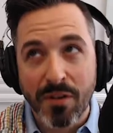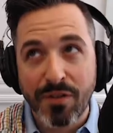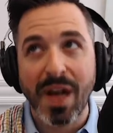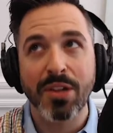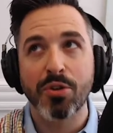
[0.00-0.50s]

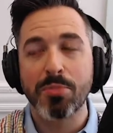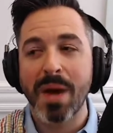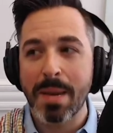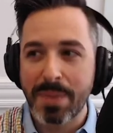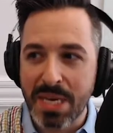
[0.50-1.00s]
followed
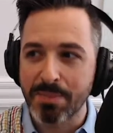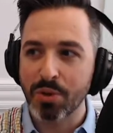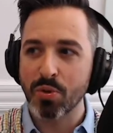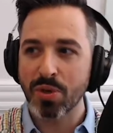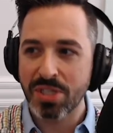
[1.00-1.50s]
by
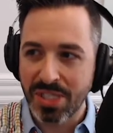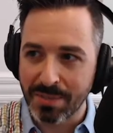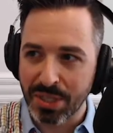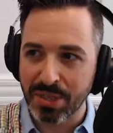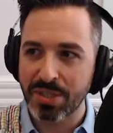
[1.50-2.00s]
people who are
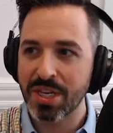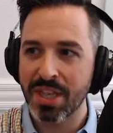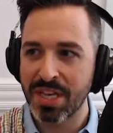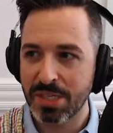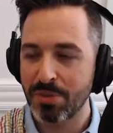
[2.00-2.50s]
similar to
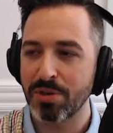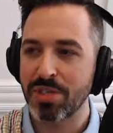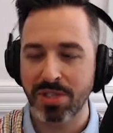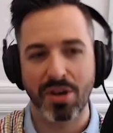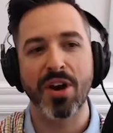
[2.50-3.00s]
this
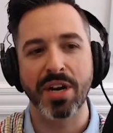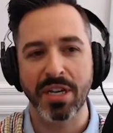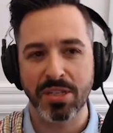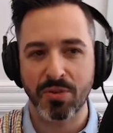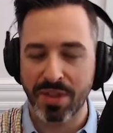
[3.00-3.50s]
person's
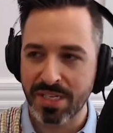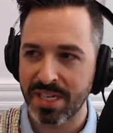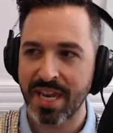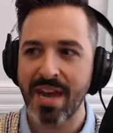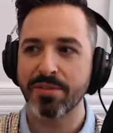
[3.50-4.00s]
audience or
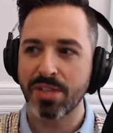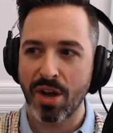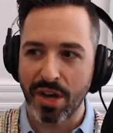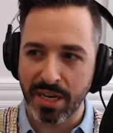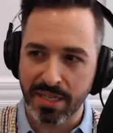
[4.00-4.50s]
this
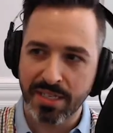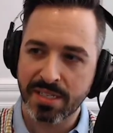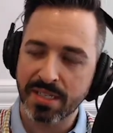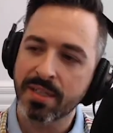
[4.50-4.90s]
account's audience.